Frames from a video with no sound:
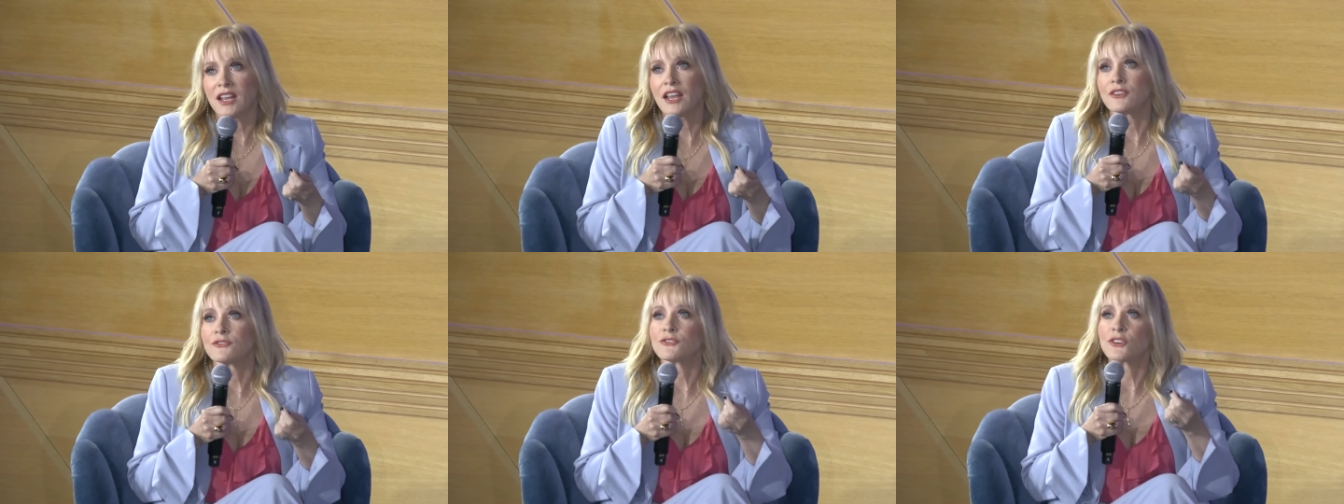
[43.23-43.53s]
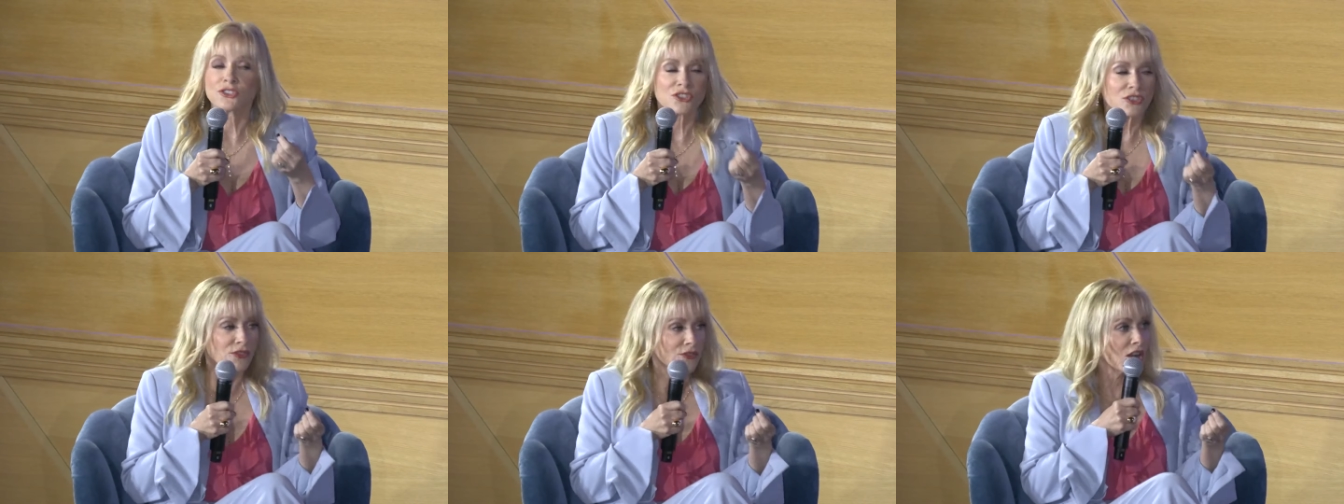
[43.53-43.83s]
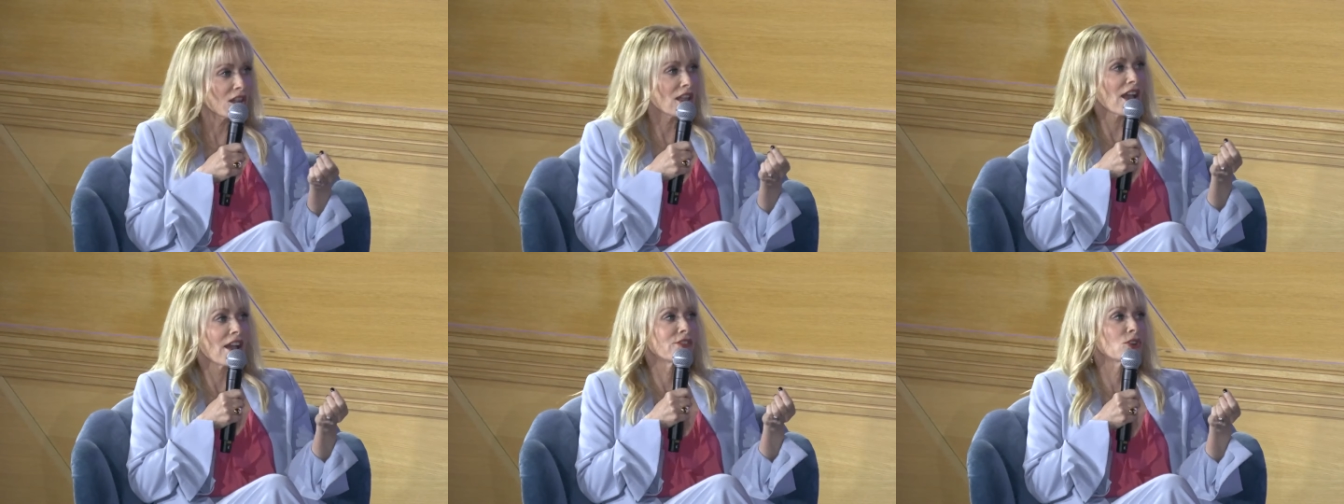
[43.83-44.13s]
And first of
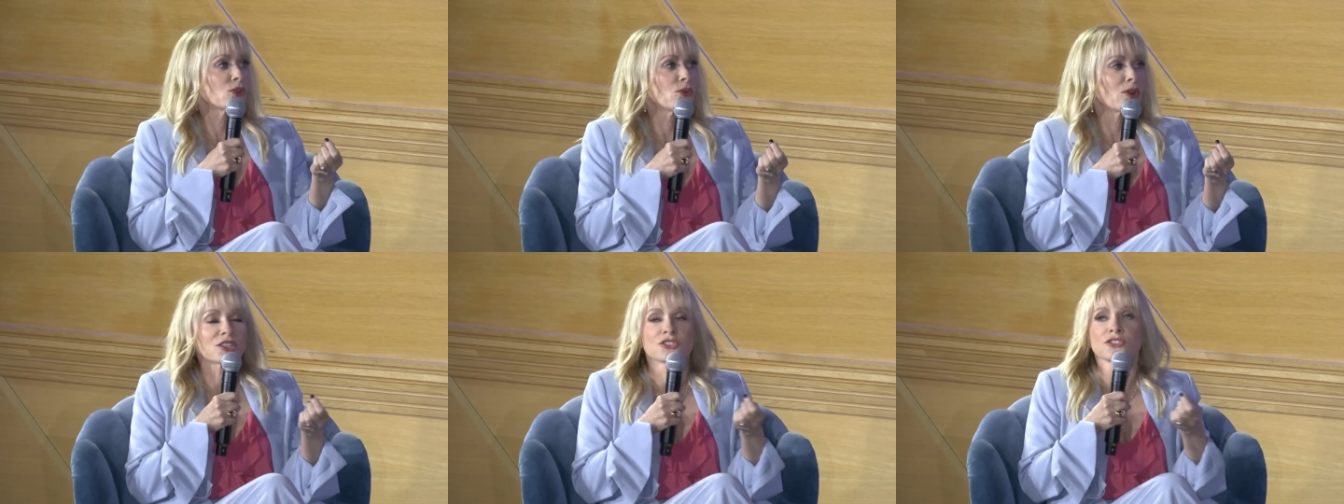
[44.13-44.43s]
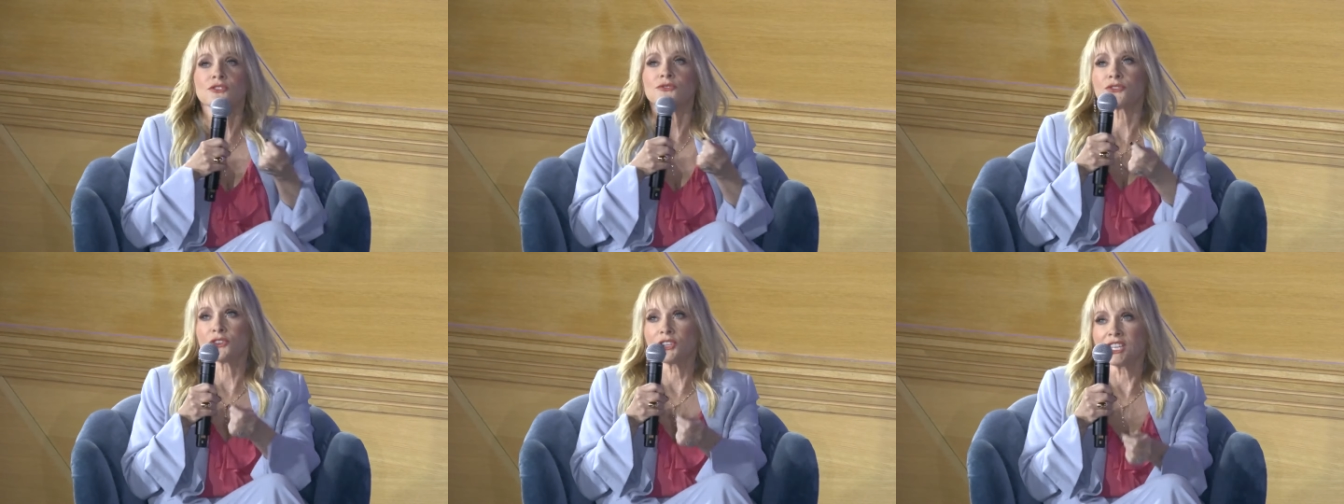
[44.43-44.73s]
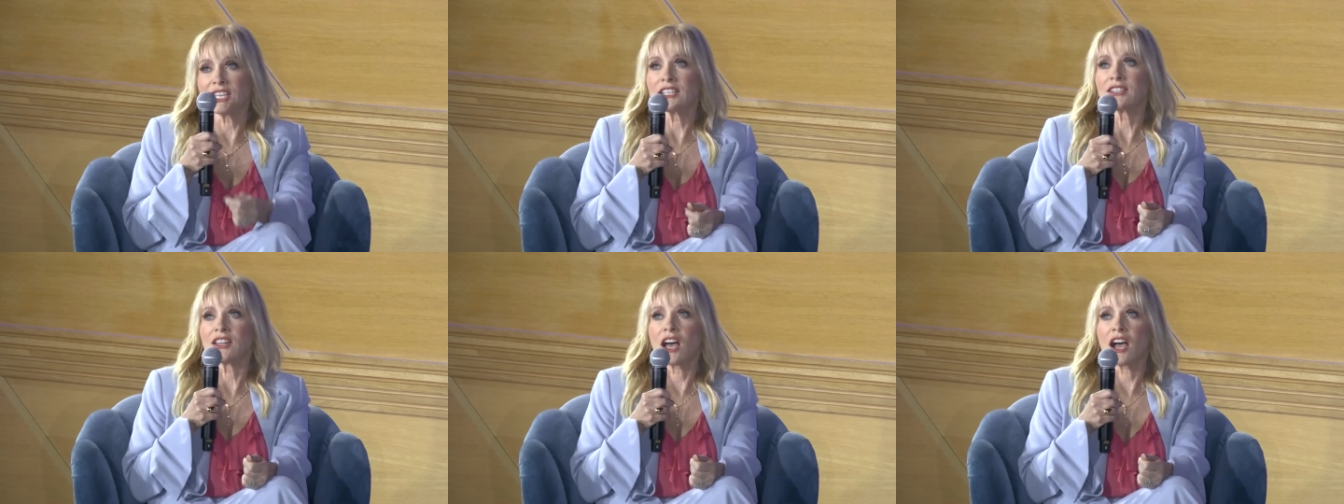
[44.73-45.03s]
all, I have a question for
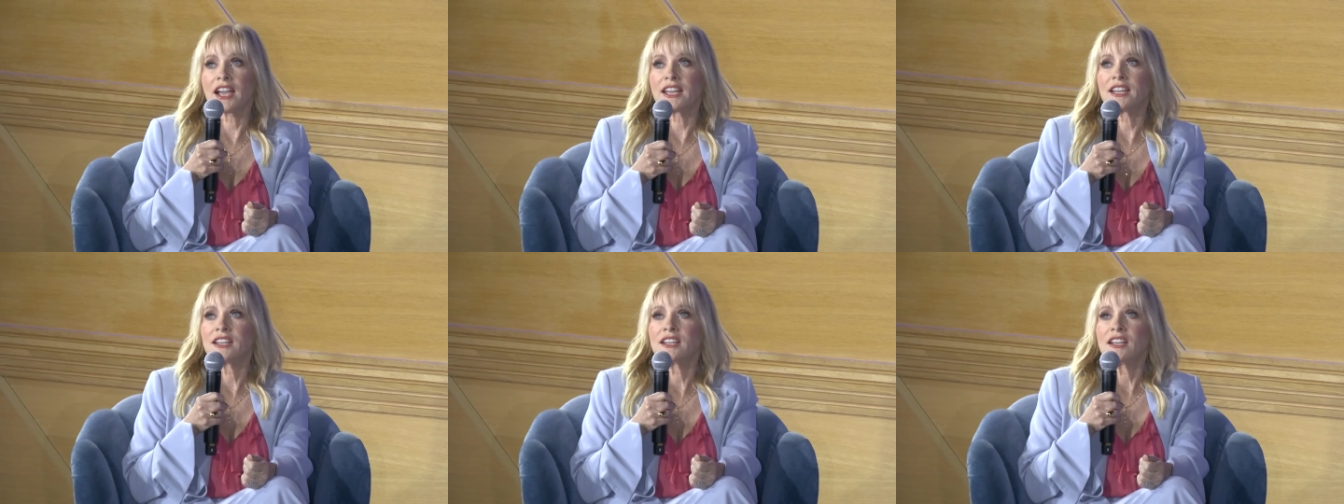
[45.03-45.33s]
Eli.